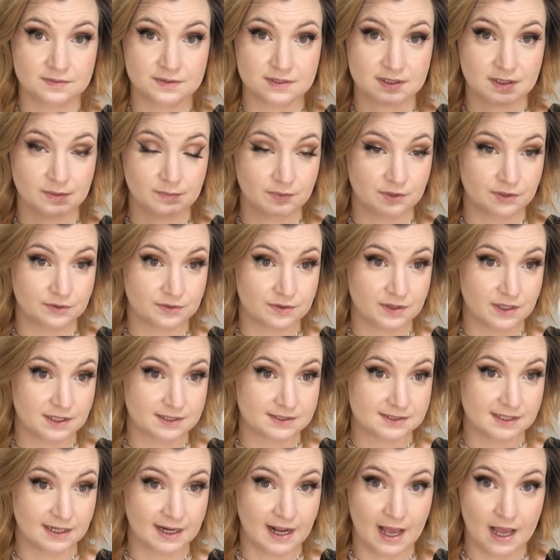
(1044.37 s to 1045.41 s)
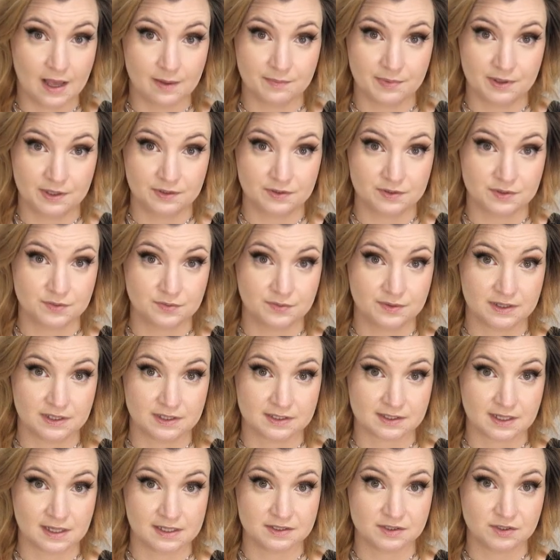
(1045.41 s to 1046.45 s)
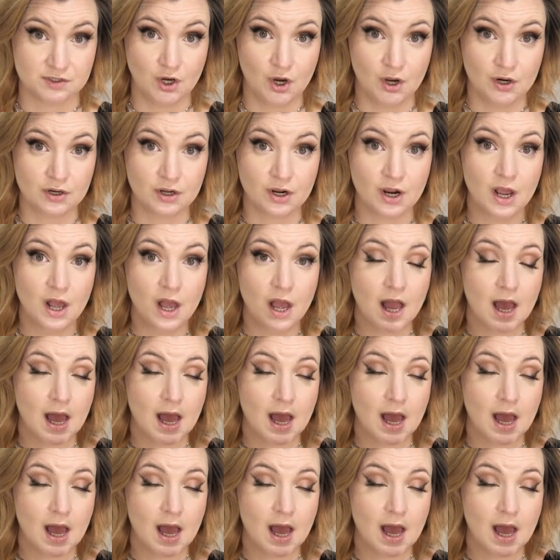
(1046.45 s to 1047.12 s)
similar things that happened with this guy's daughter